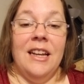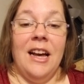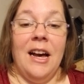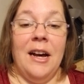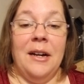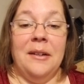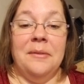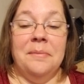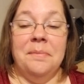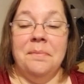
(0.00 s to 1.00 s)

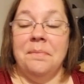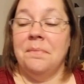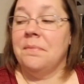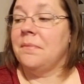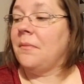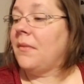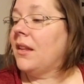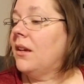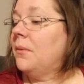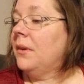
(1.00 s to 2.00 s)

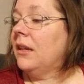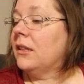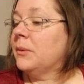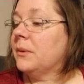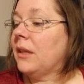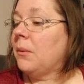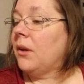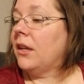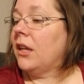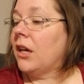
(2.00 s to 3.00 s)
What else was I
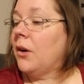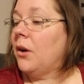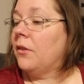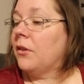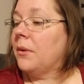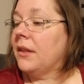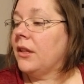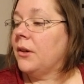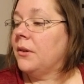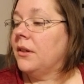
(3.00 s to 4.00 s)
wanting to go over with
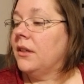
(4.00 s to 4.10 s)
you?